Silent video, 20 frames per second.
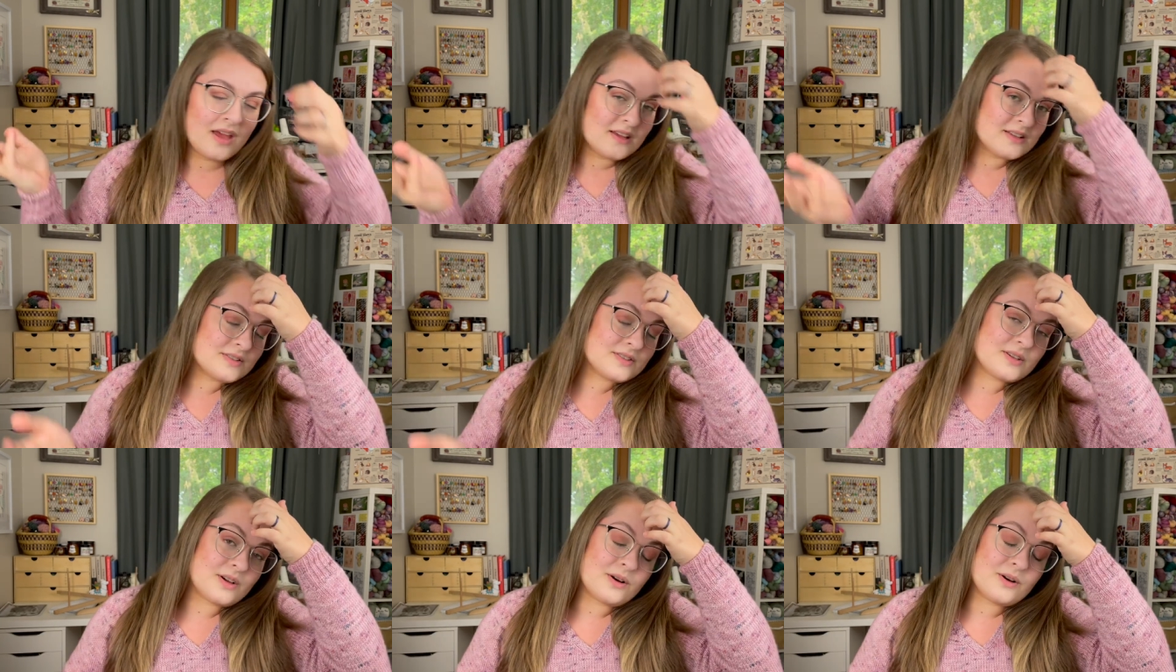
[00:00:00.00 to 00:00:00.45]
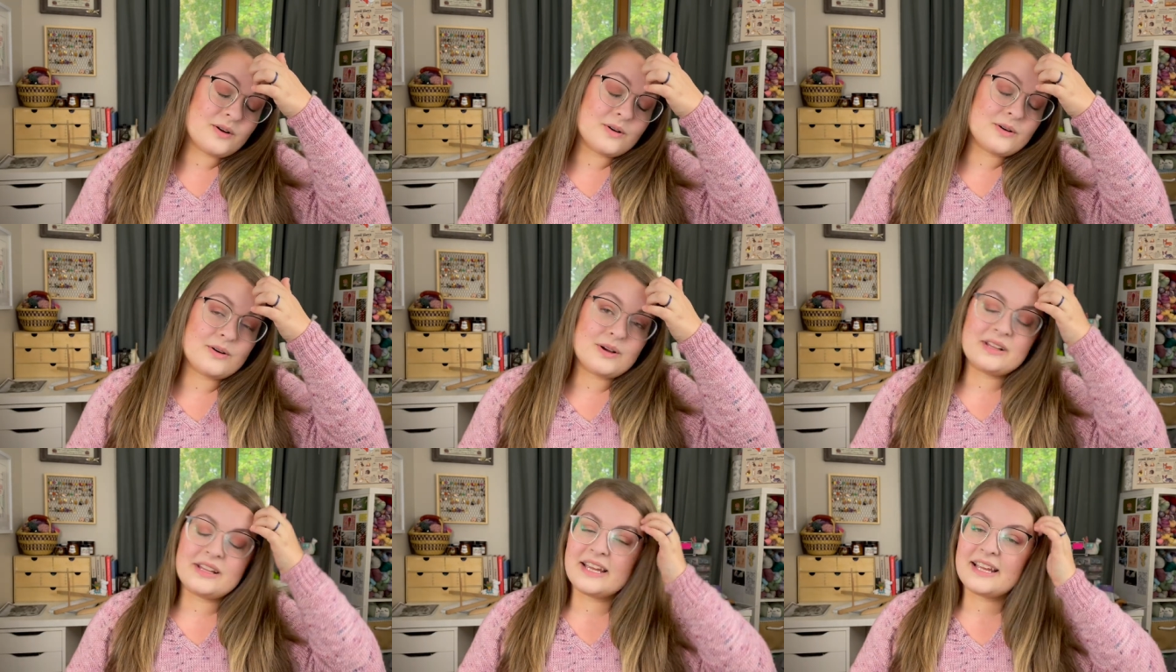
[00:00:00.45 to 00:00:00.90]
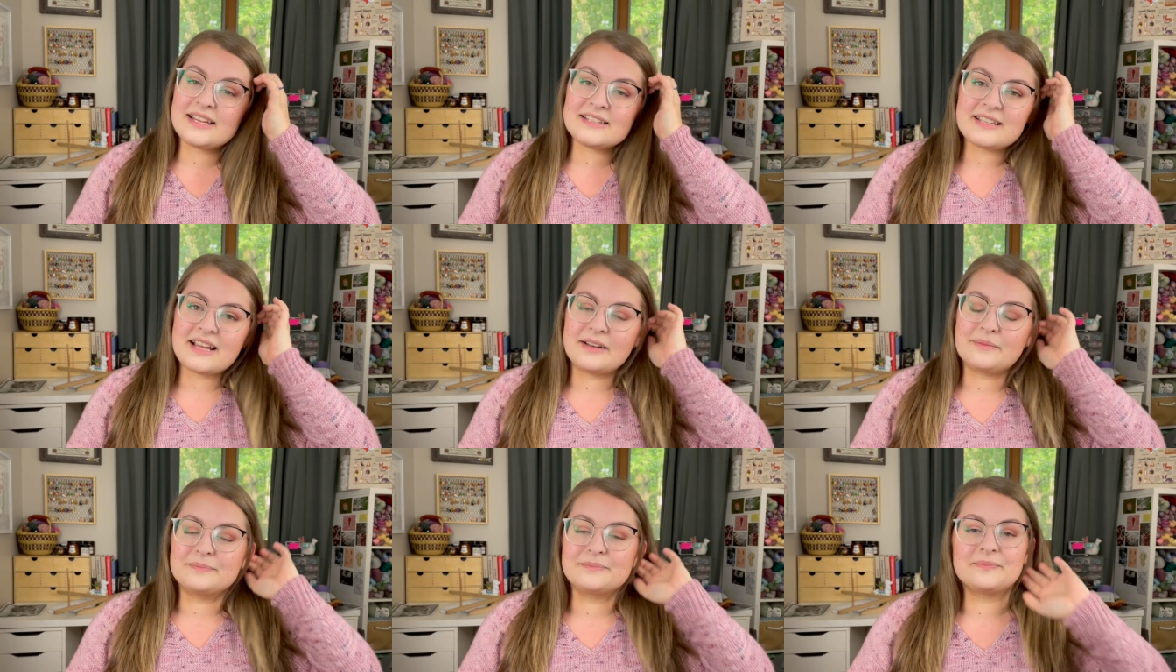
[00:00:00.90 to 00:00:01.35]
So like I
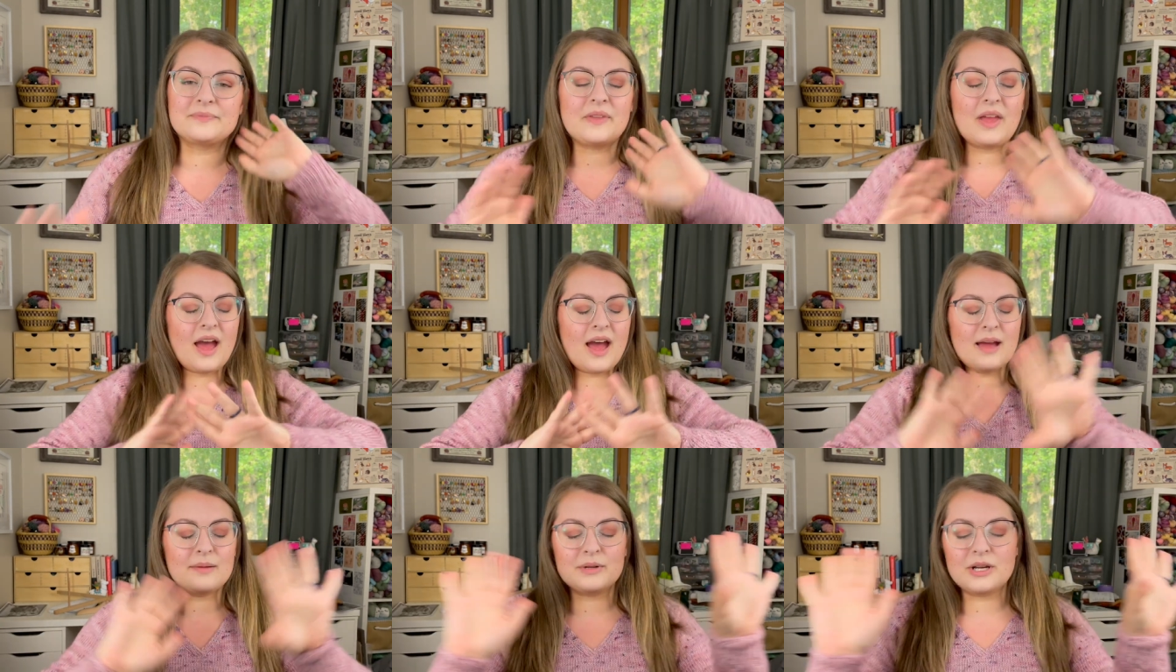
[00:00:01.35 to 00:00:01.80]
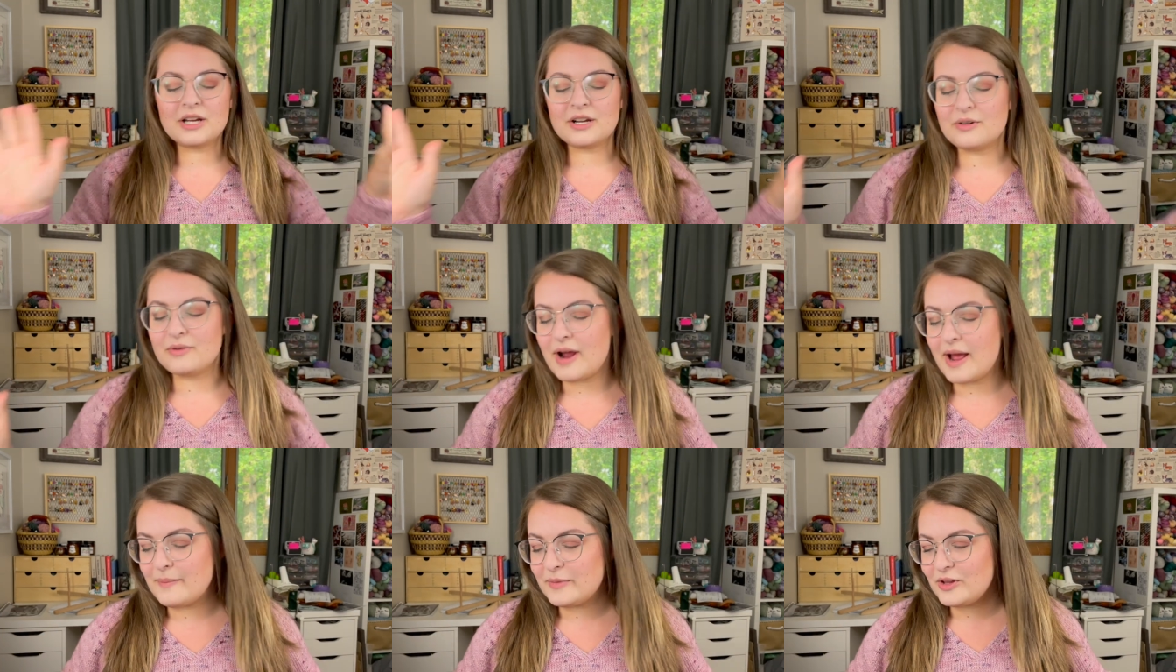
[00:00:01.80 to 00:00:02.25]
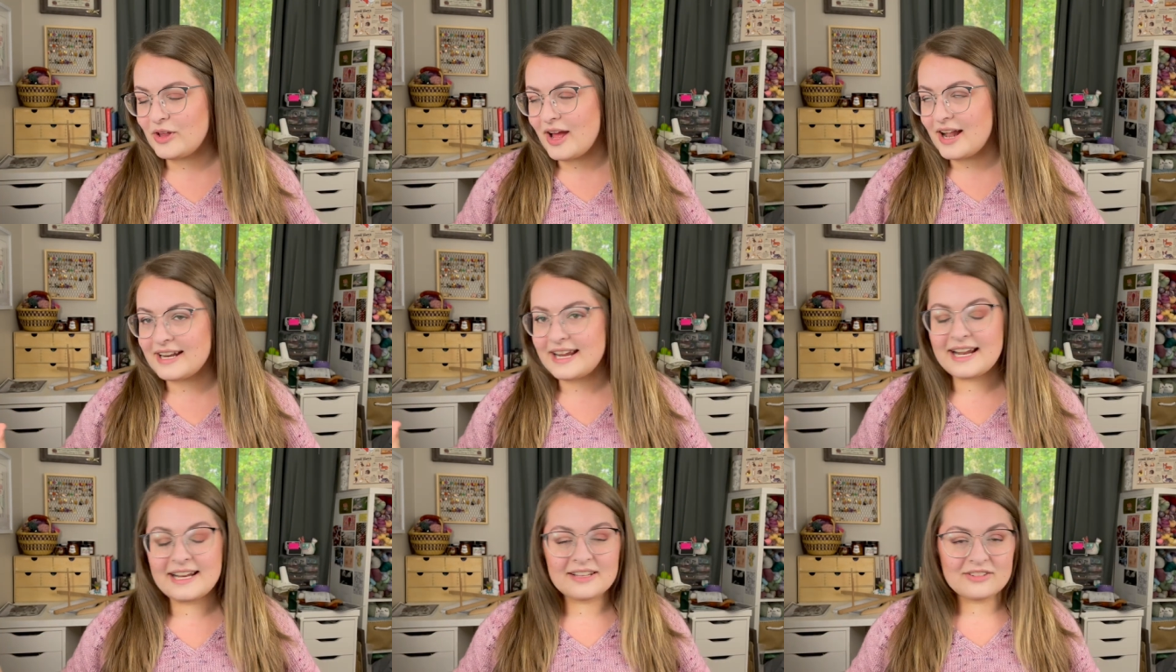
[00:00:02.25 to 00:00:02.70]
said, I'm not going to ramble
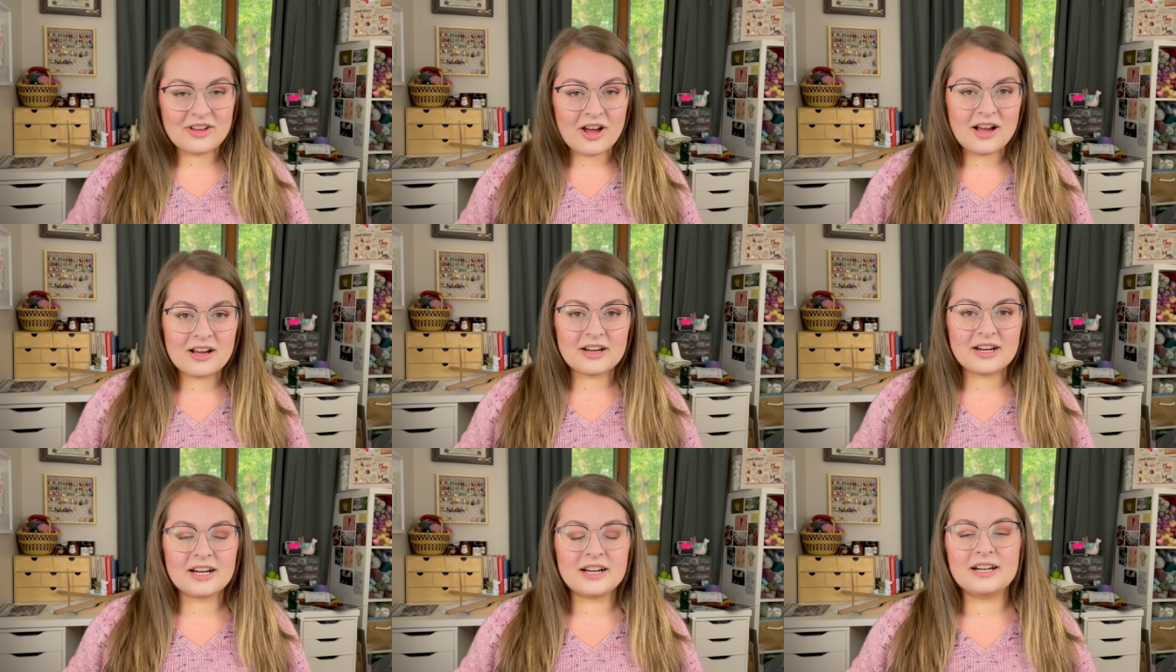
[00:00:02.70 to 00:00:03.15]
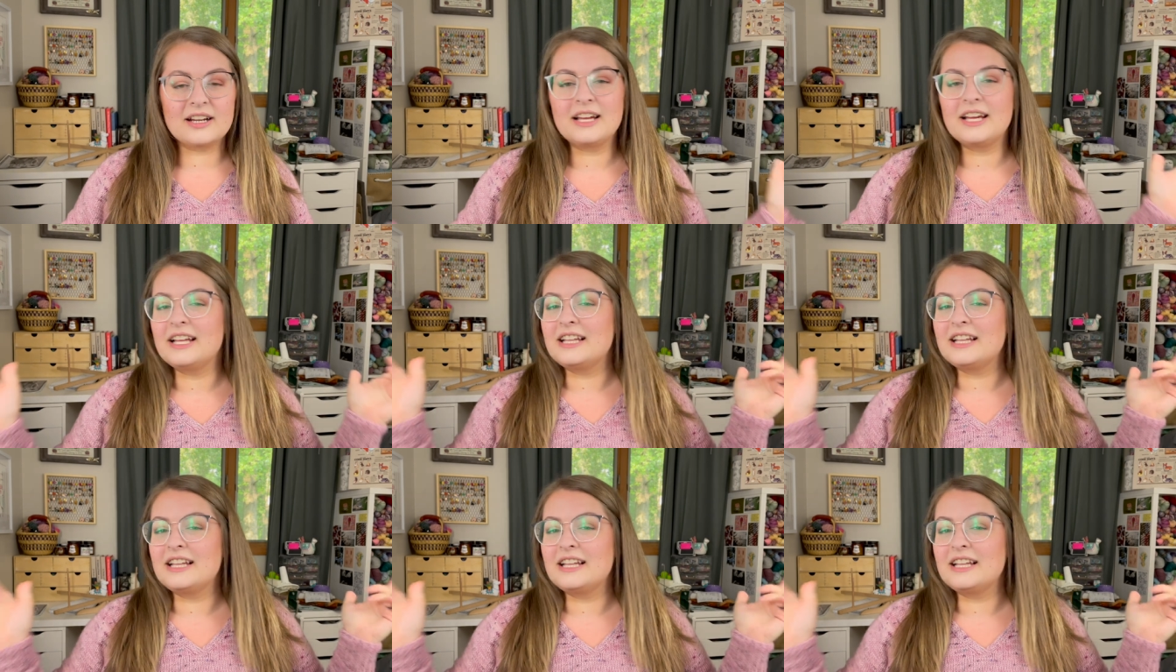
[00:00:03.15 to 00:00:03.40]
on any longer.